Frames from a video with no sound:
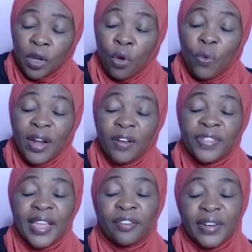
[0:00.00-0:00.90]
one of
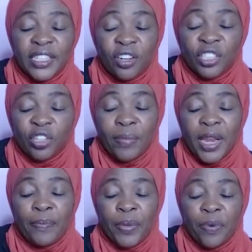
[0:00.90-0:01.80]
the reasons so
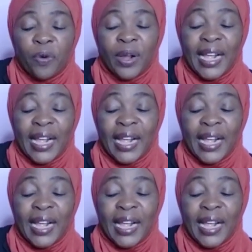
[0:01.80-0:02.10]
many people